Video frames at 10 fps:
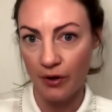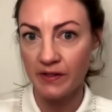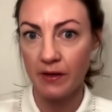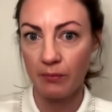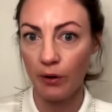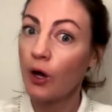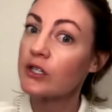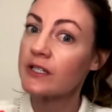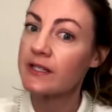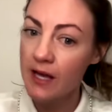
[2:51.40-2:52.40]
thoughts that
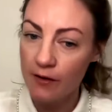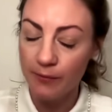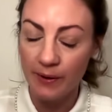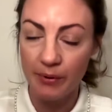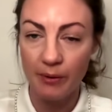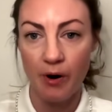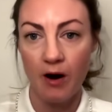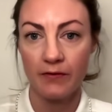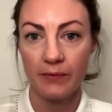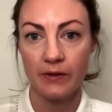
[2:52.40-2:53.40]
launch itself might be a
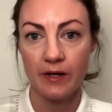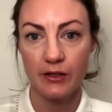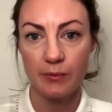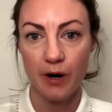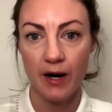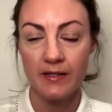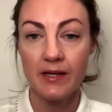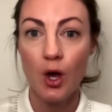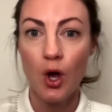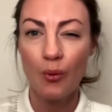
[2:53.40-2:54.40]
profitable enterprise.
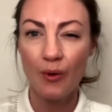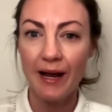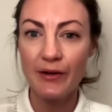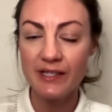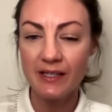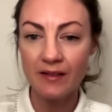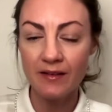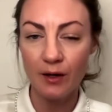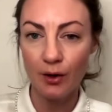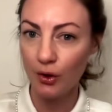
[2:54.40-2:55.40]
We're now seeing
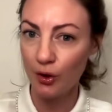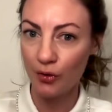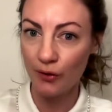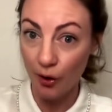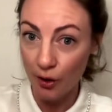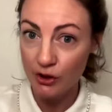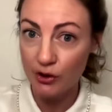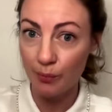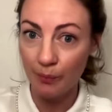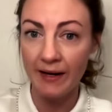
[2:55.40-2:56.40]
that, you know,
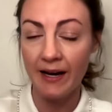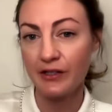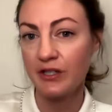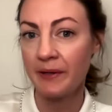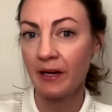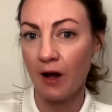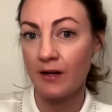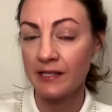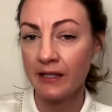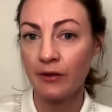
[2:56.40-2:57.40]
launch might actually be a
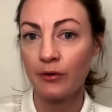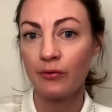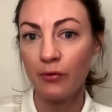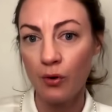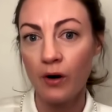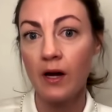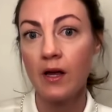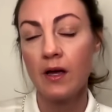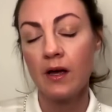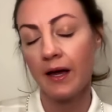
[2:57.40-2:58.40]
loss leader for,
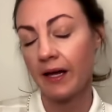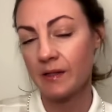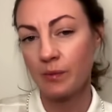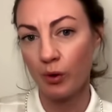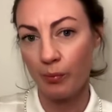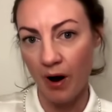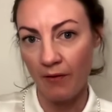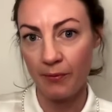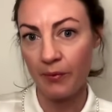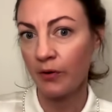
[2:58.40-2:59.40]
I guess, more
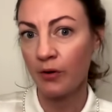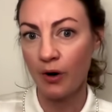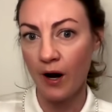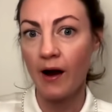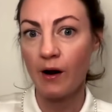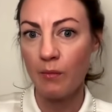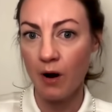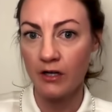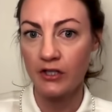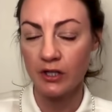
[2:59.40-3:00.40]
profitable or higher
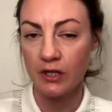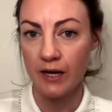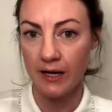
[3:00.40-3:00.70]
margin